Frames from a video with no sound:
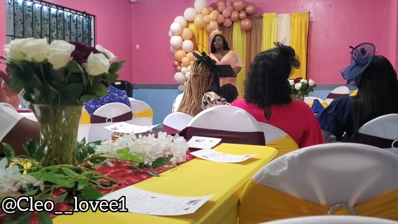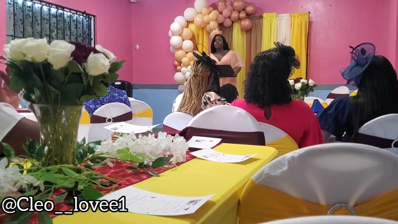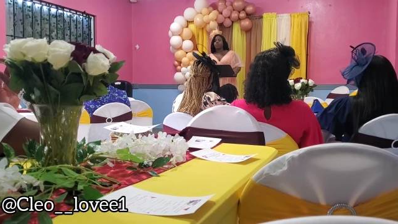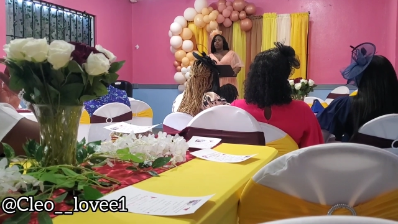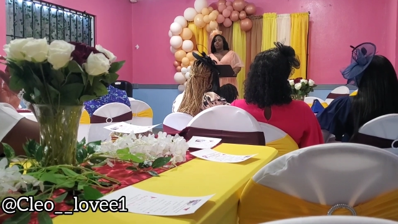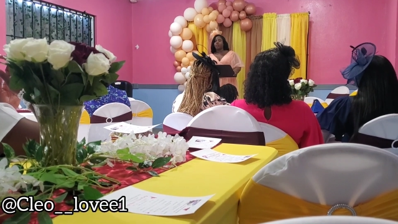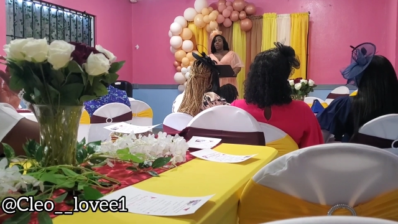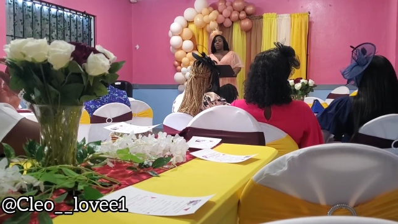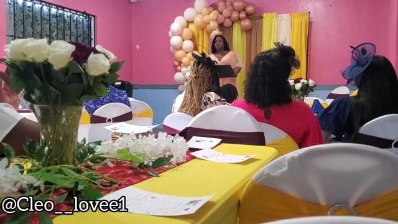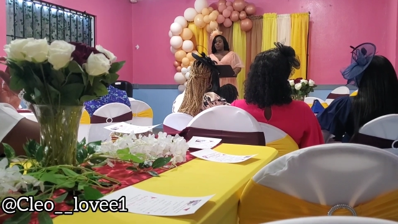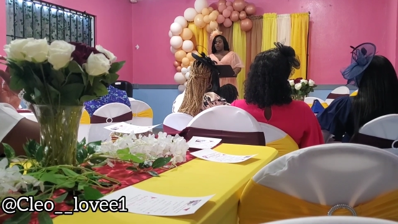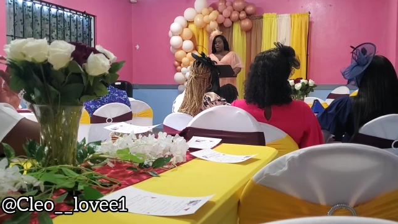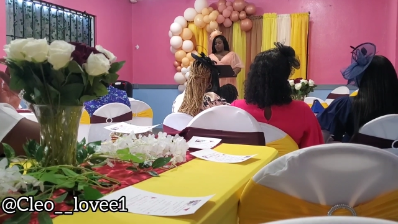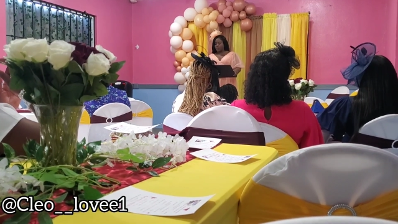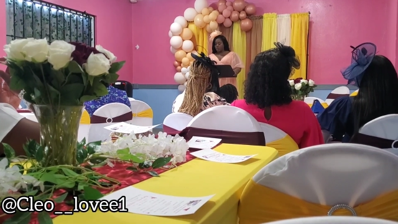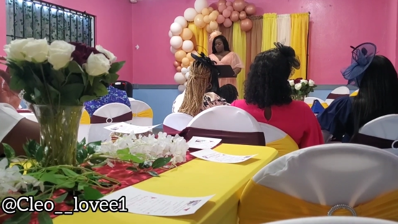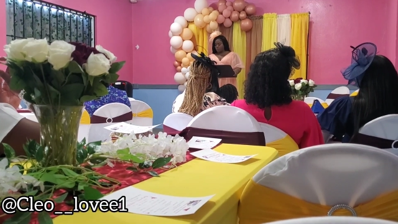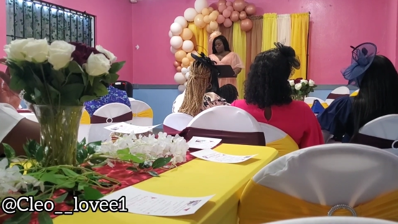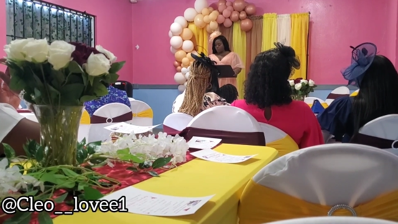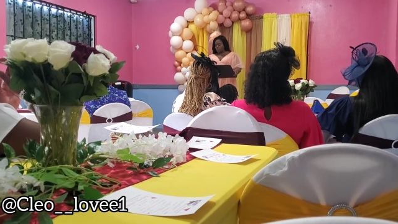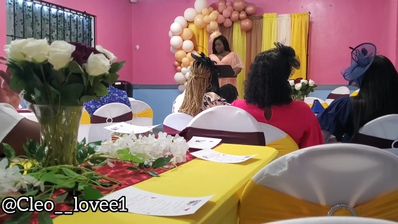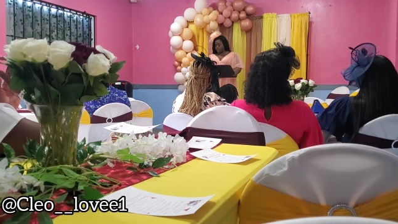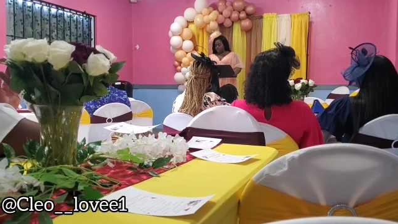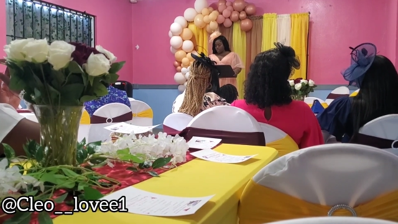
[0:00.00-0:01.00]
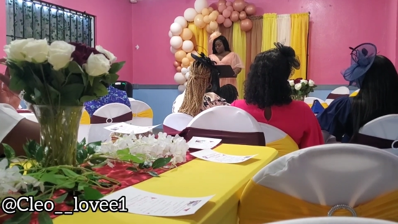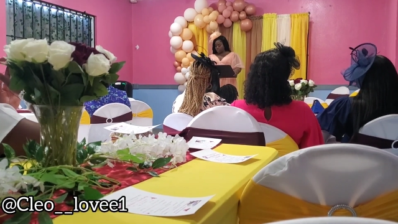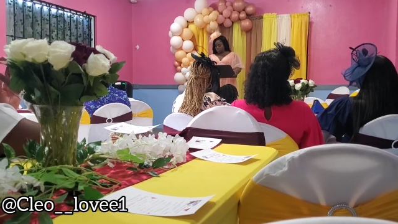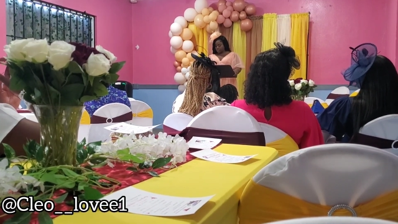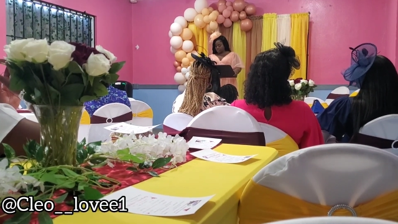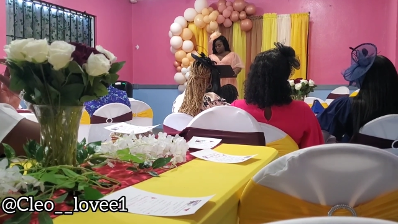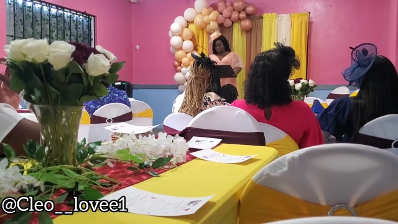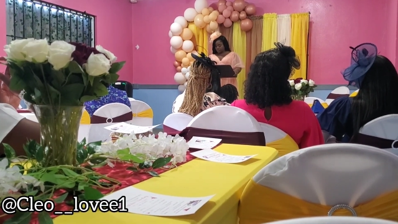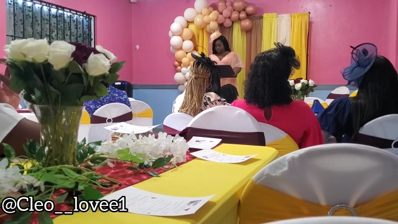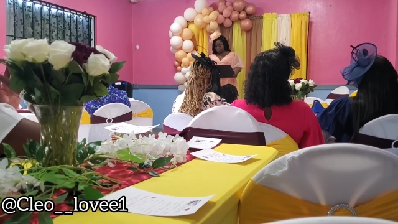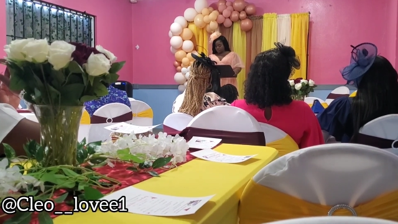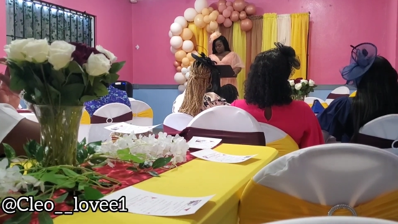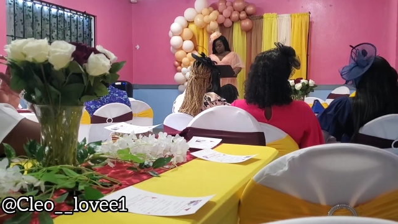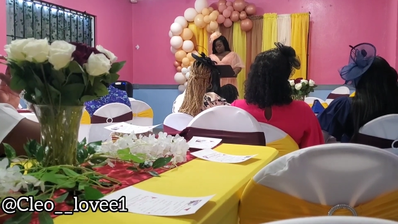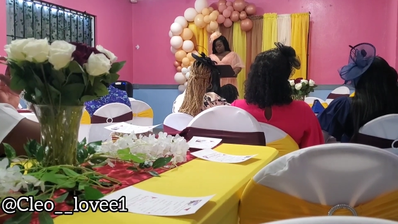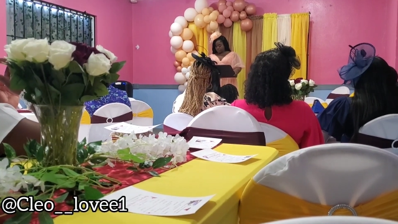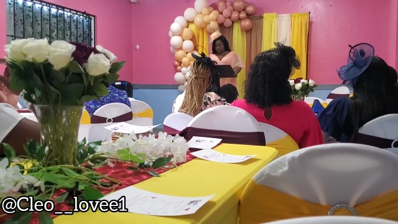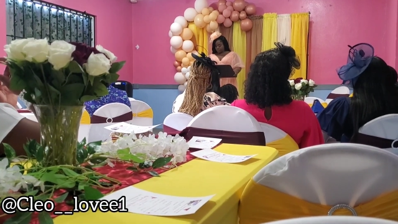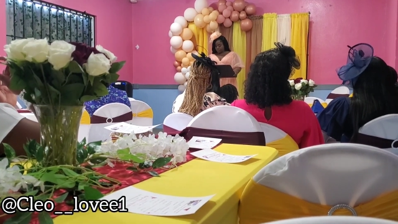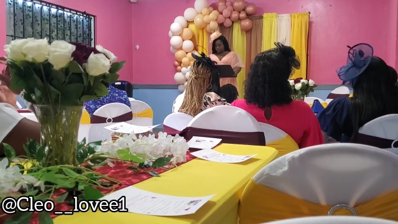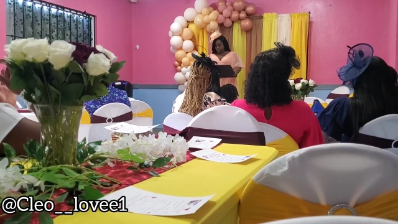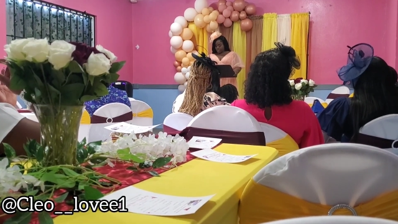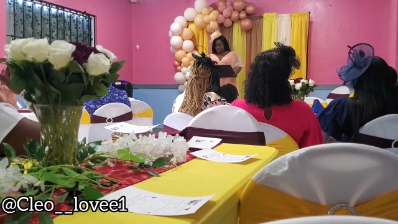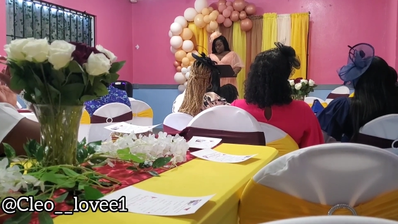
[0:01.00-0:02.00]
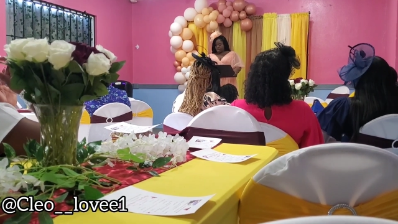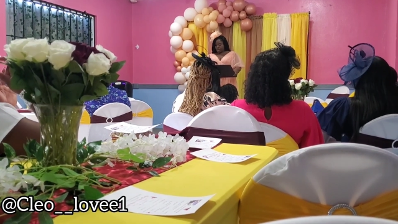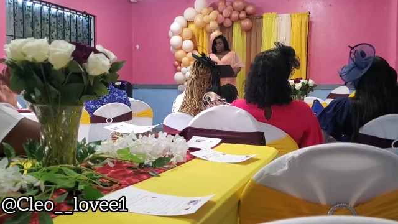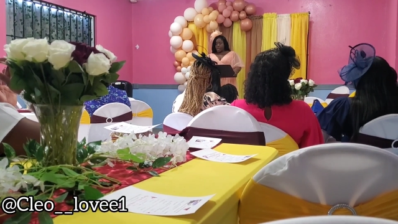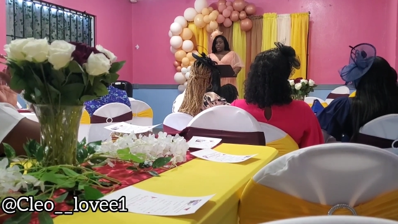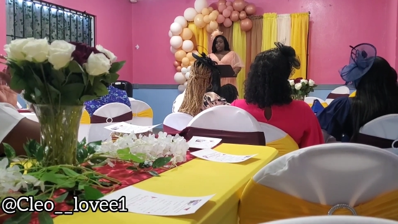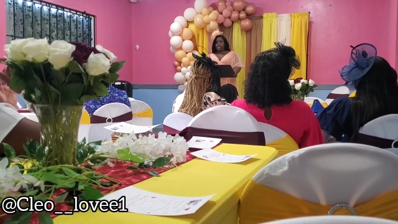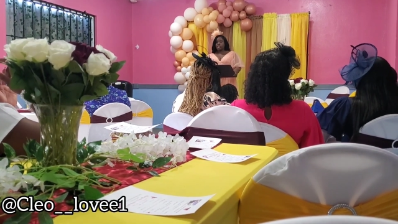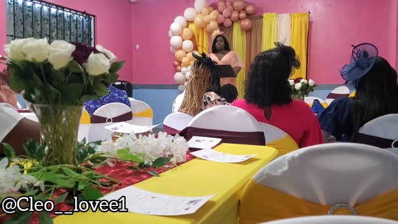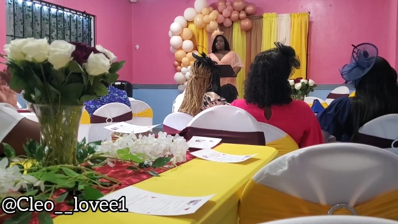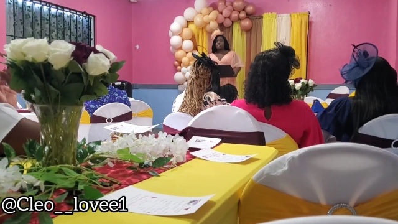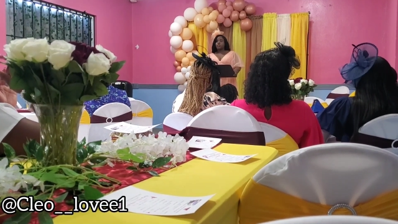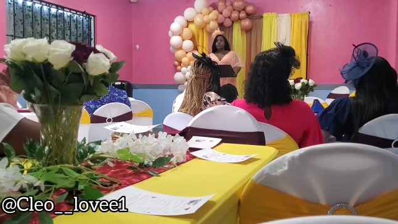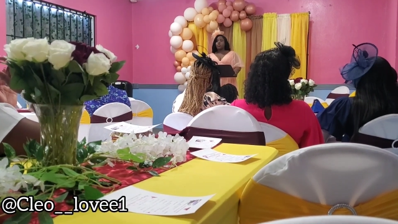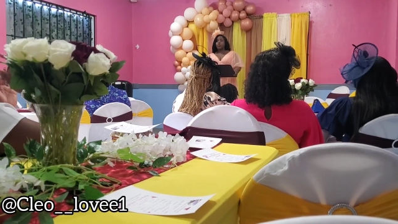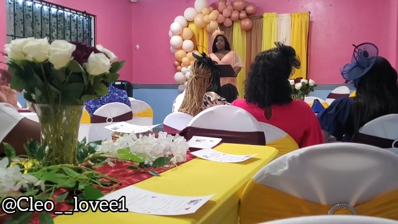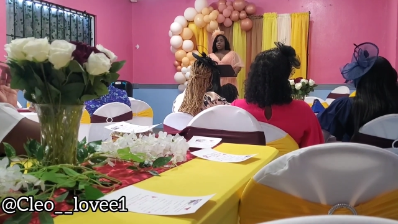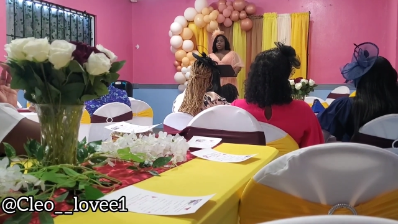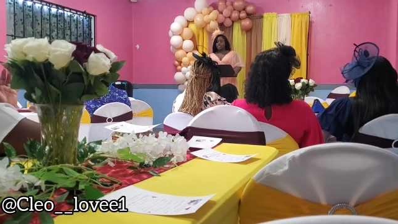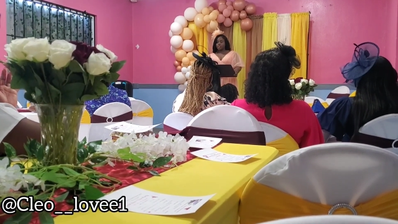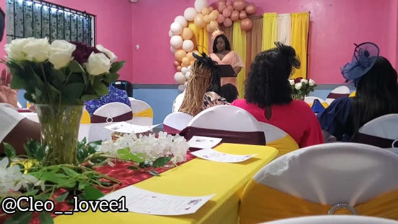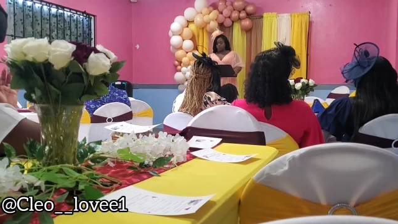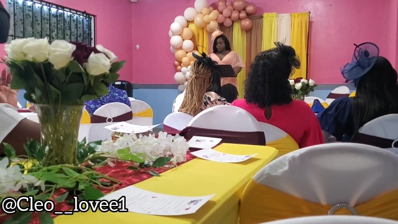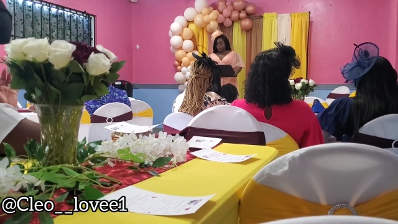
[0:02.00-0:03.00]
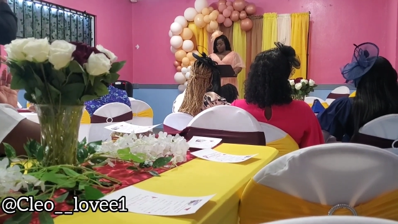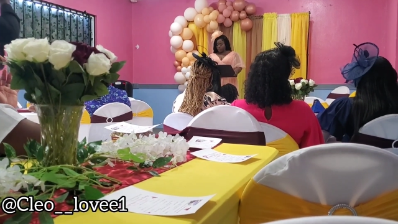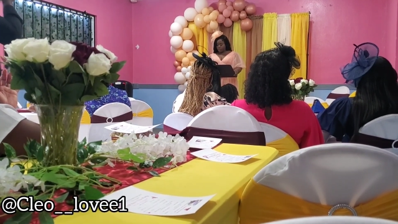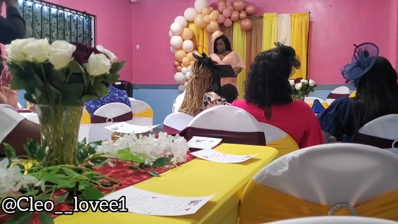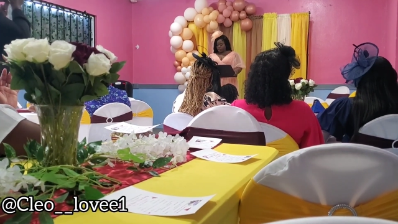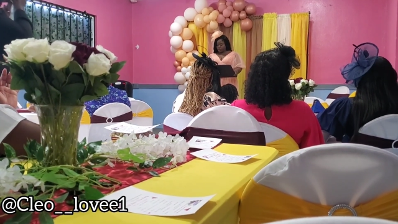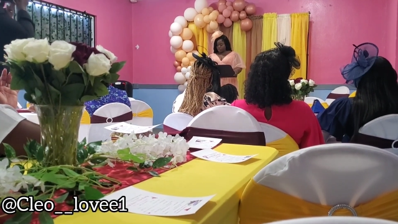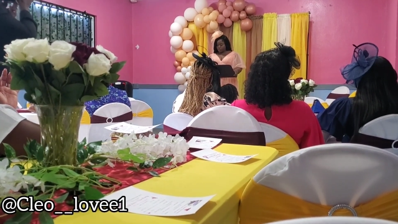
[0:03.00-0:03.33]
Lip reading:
(no speaker visible)